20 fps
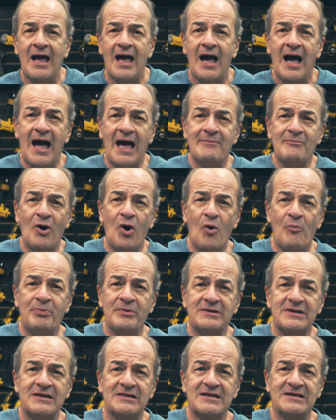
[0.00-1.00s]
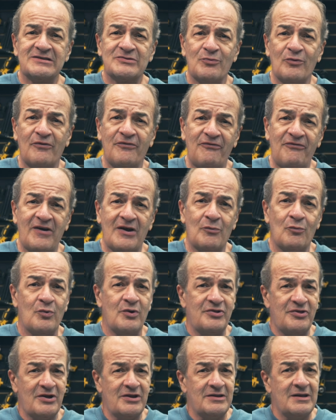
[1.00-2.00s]
I'm hoping that this will fit
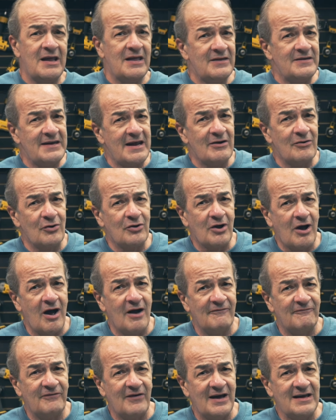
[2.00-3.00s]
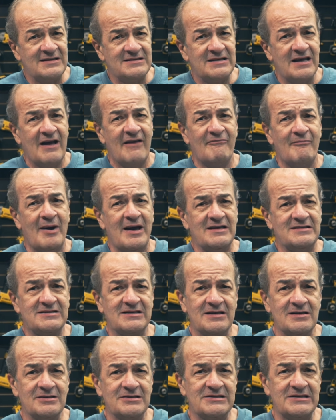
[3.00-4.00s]
within the narrow confines of my
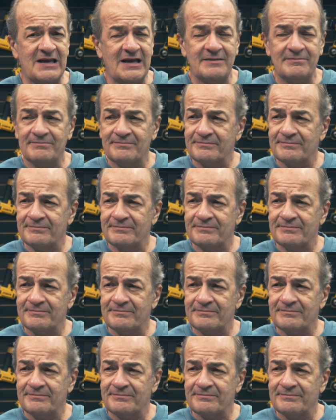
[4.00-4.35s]
skill set.